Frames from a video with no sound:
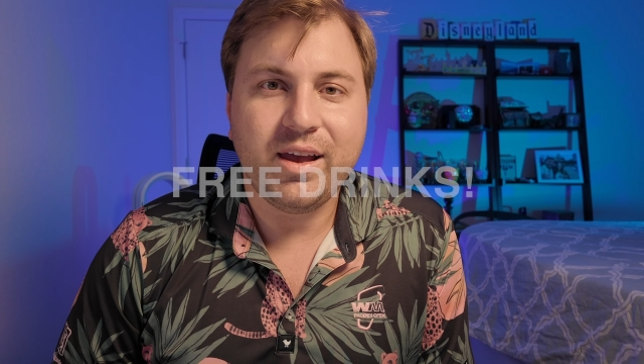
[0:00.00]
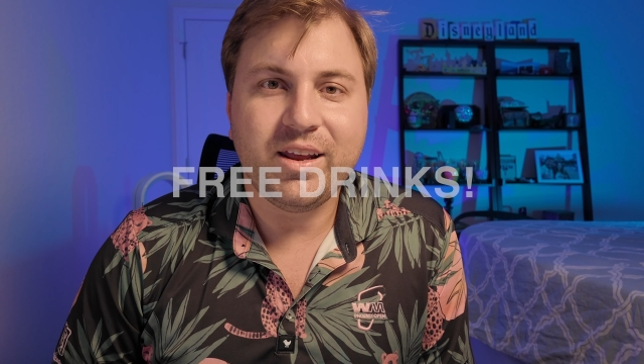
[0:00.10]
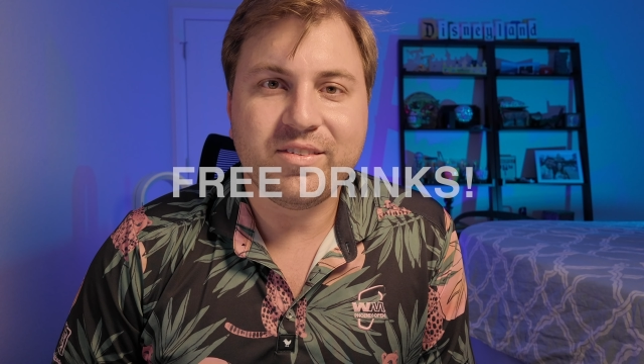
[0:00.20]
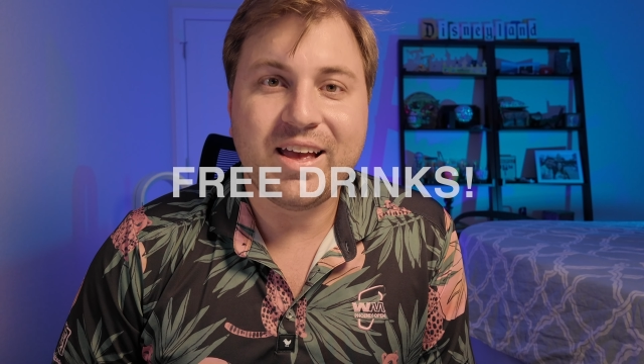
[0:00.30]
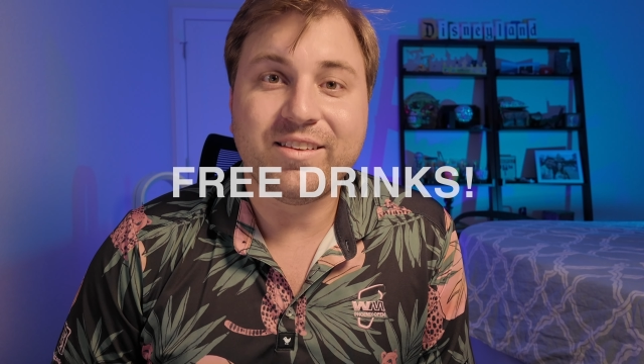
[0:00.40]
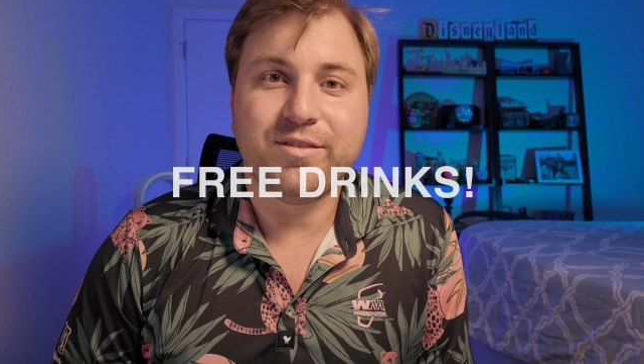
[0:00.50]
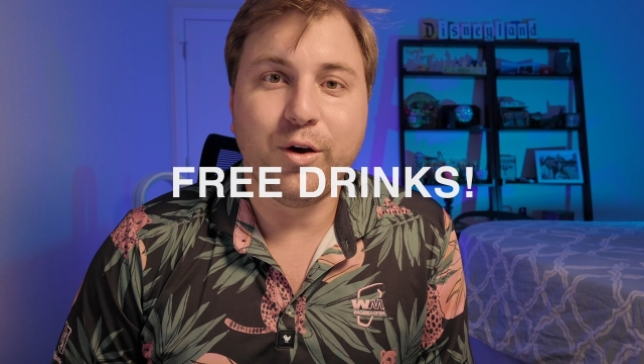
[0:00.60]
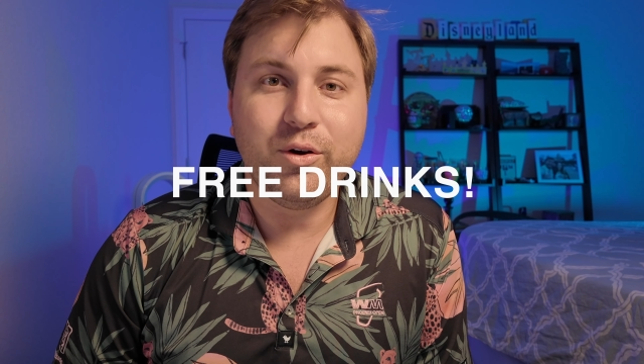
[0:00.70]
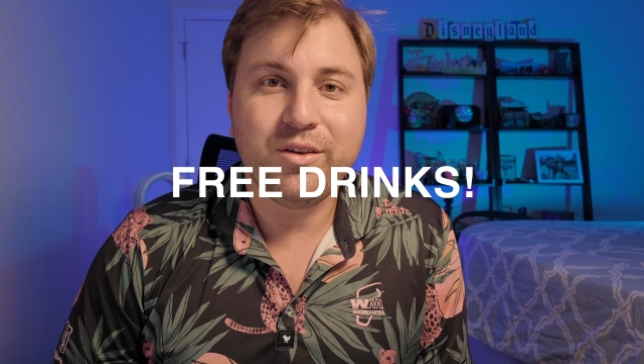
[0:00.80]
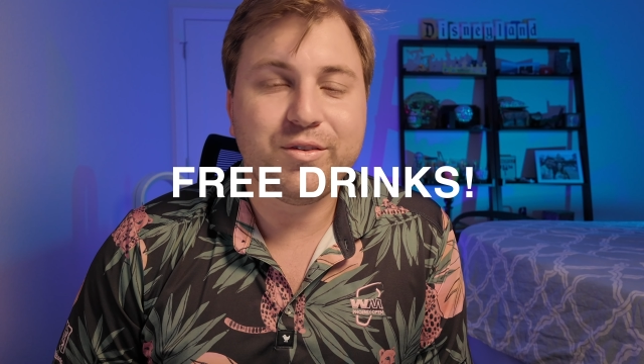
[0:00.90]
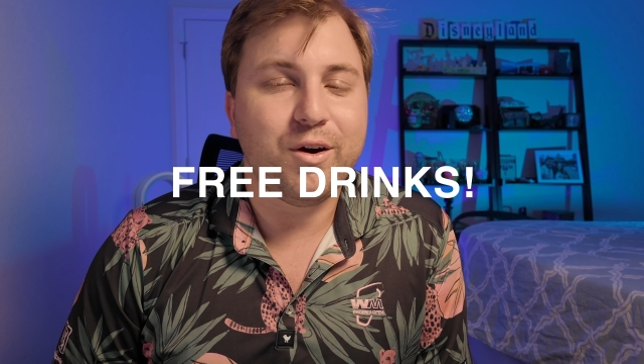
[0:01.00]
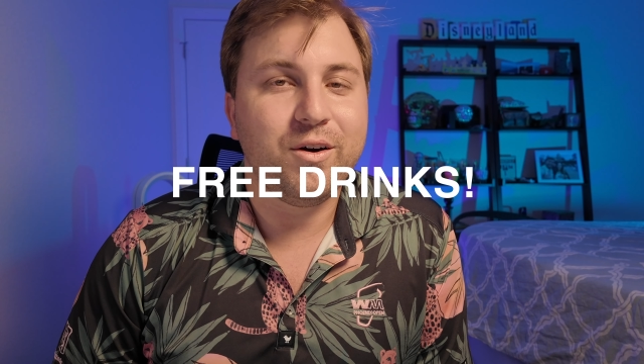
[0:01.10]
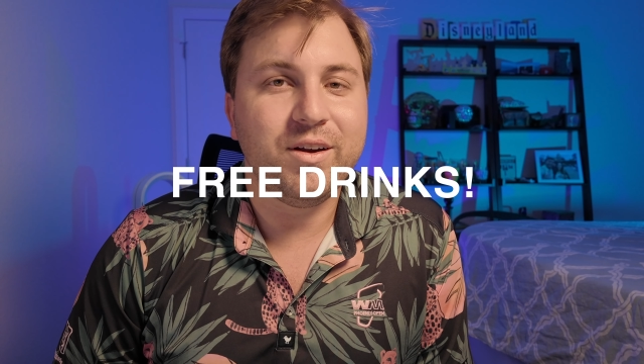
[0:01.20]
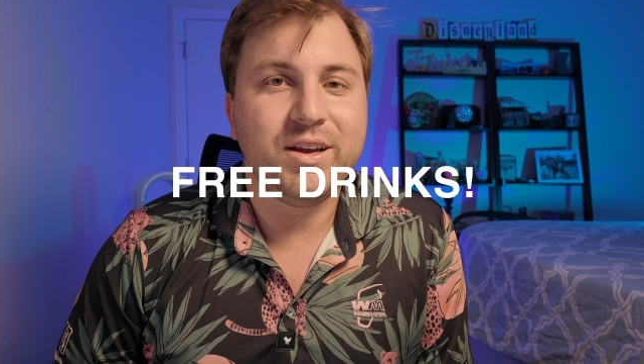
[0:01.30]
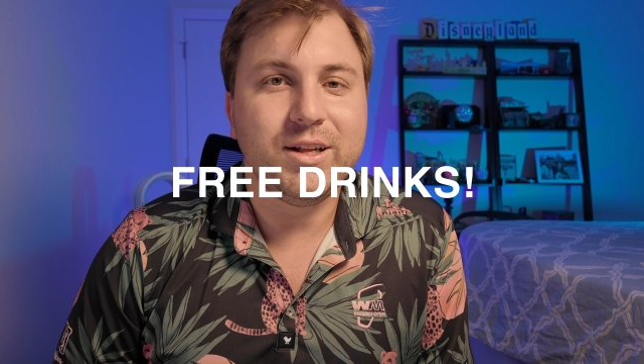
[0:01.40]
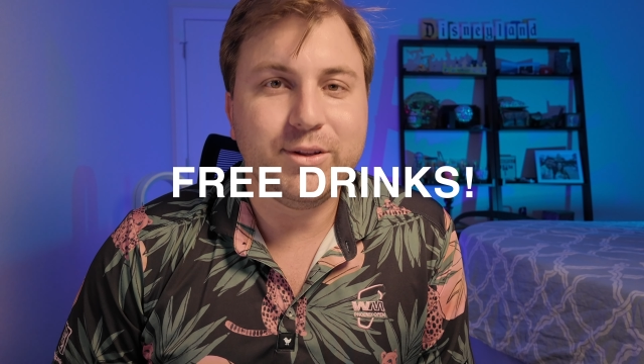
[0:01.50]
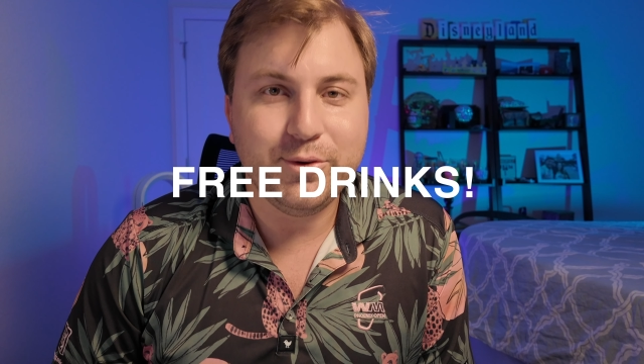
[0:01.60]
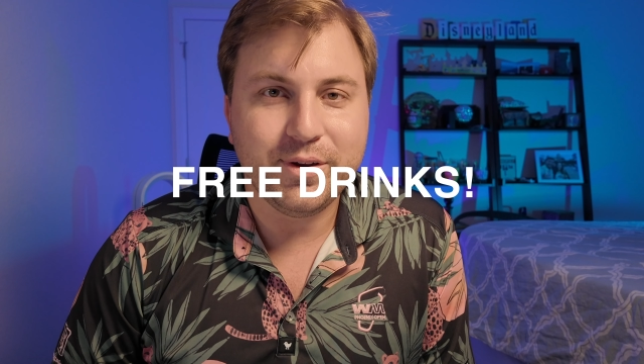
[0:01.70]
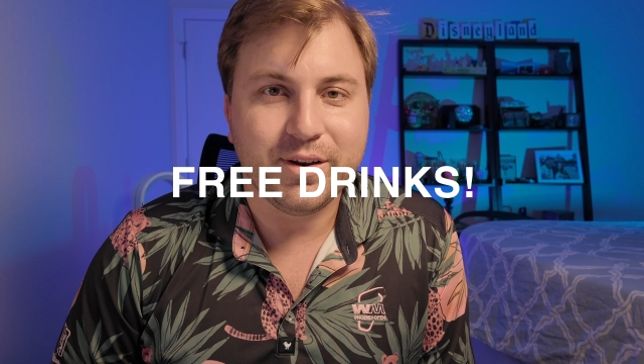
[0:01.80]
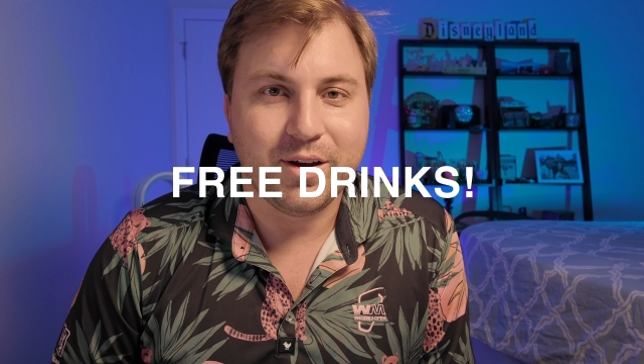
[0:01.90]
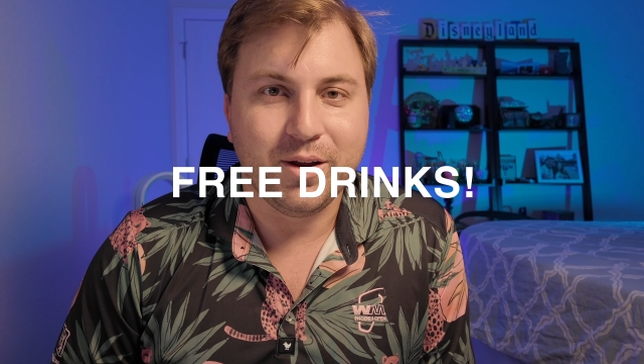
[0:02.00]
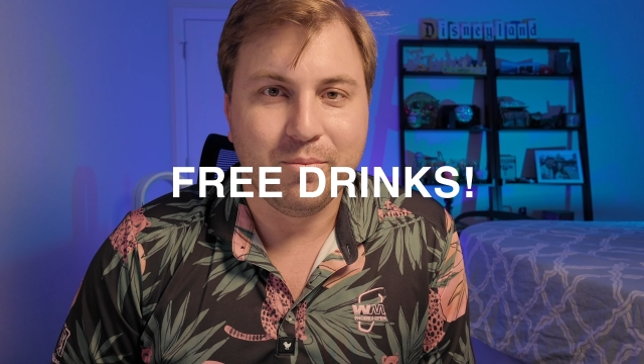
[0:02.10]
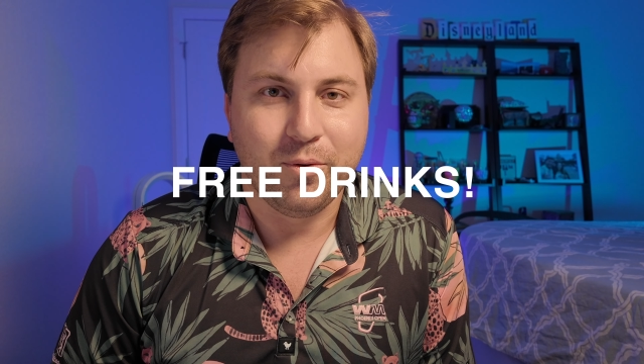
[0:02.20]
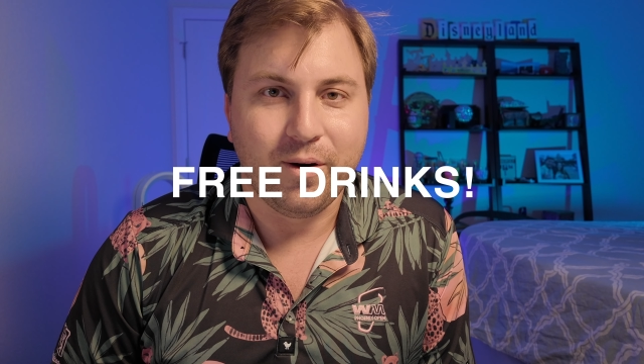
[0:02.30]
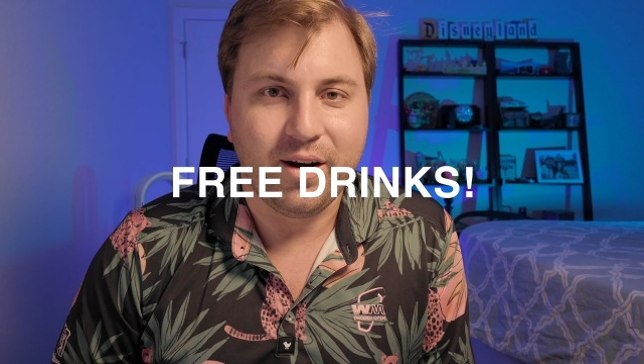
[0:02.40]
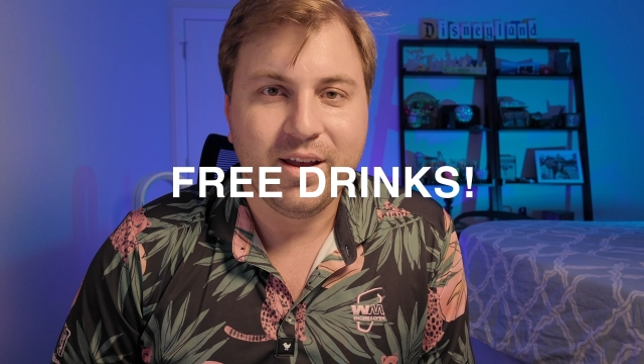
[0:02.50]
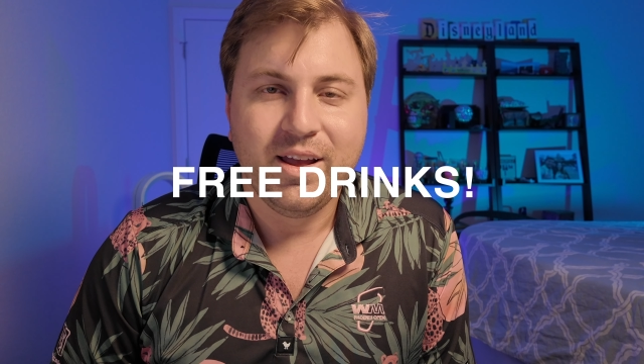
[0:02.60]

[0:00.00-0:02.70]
is that sodas are included on board.